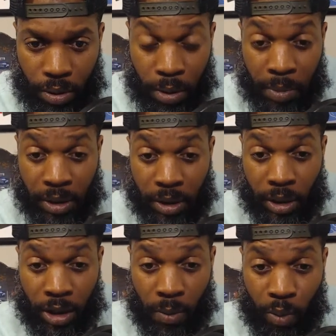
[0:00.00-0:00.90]
Let me see
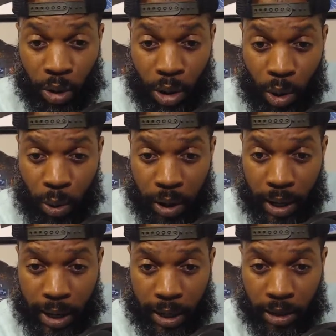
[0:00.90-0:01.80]
something real quick,
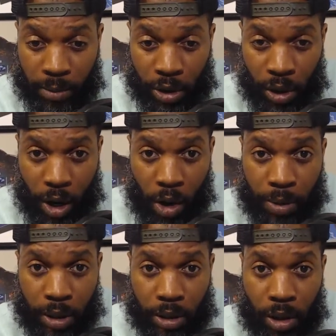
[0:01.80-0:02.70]
guys. I'm sorry. I hope
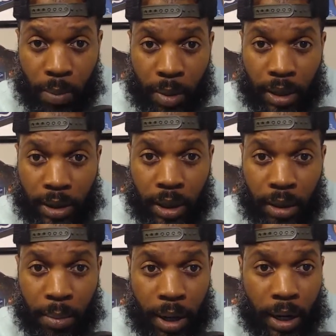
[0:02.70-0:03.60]
this don't mess
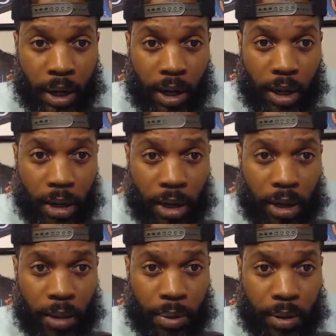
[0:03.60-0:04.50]
anybody
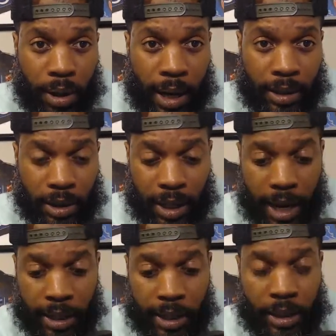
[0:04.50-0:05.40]
up. I just got to
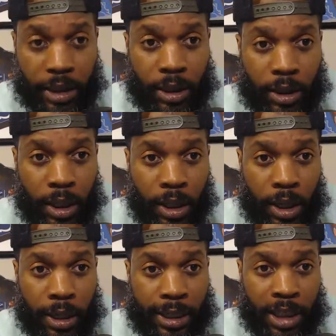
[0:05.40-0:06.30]
get
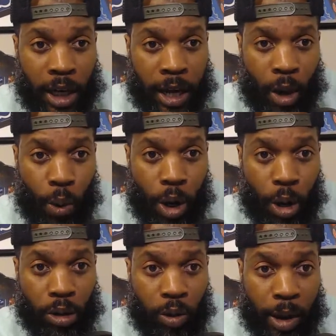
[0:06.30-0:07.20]
this
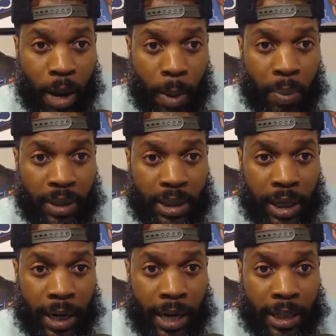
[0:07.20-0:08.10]
link real quick.
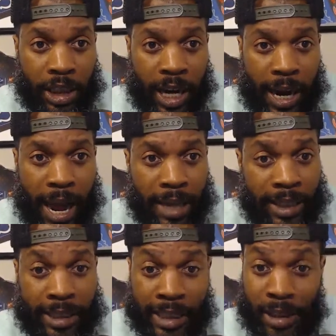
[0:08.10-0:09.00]
I'm going to put this link in the
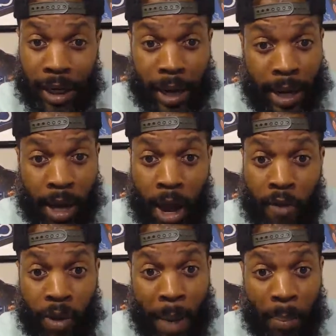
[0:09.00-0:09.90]
chat, guys. This is the
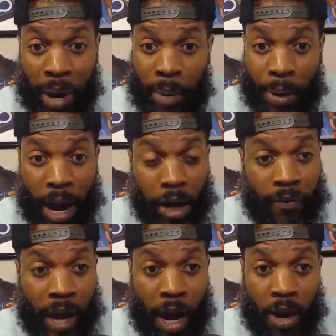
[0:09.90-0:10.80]
link for my
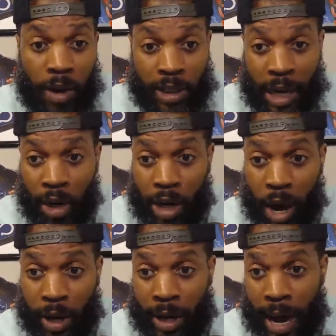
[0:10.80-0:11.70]
PayPal. If y'all, because
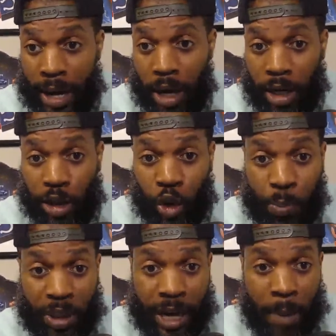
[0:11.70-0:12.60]
I know y'all cannot
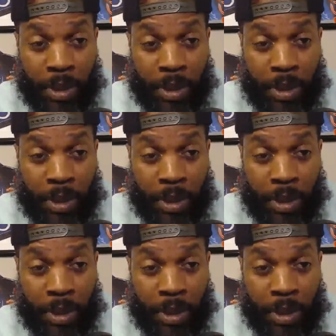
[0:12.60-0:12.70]
super